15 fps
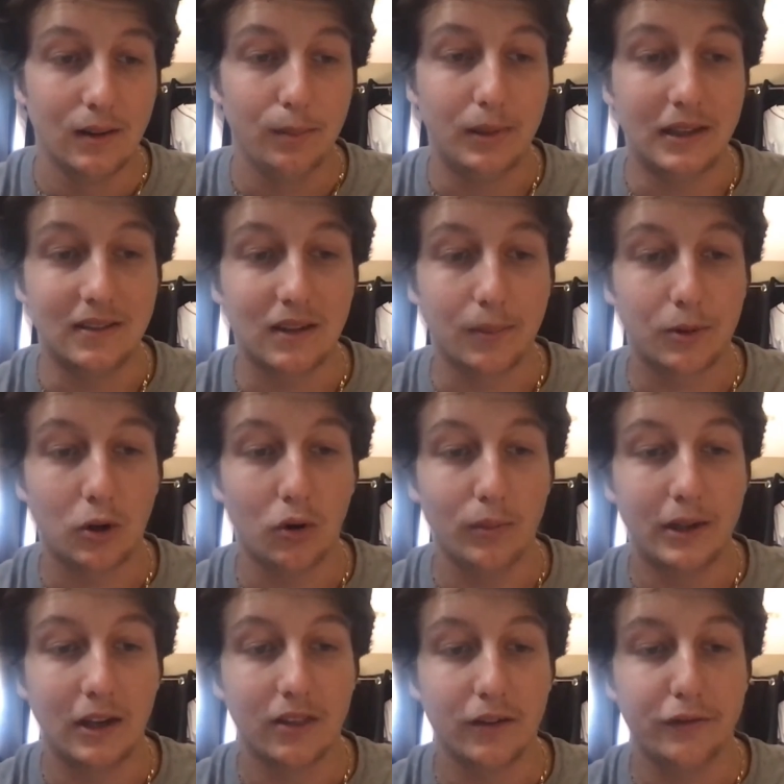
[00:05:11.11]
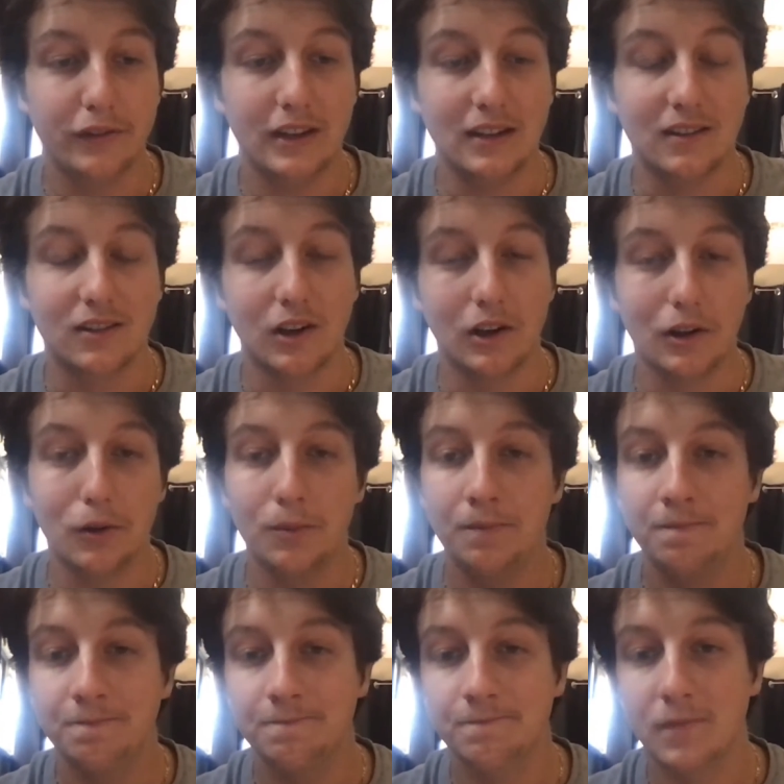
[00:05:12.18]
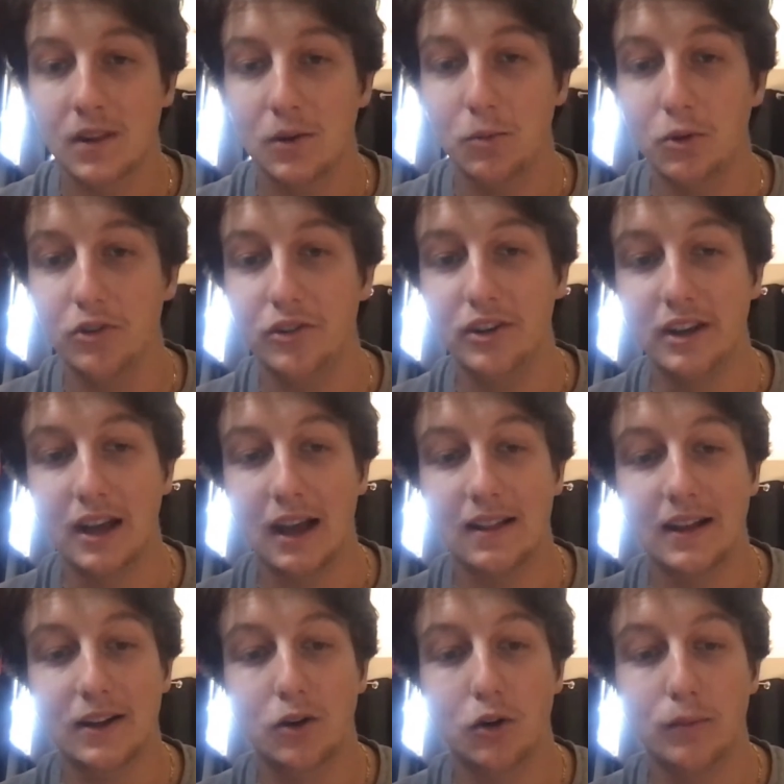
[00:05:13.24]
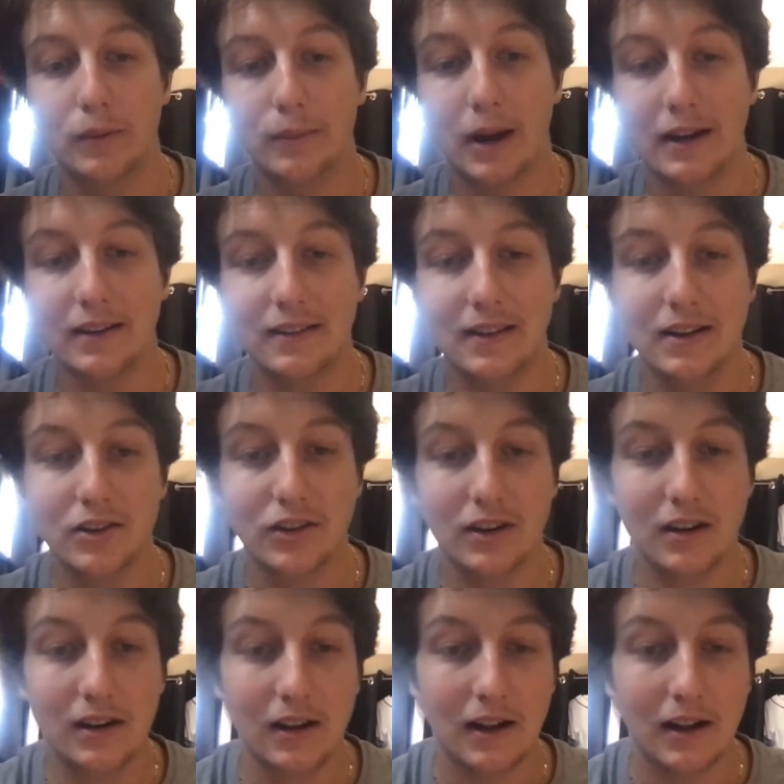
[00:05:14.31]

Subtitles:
piece up Colby on the feet. So we'll see. I like Colby by decision.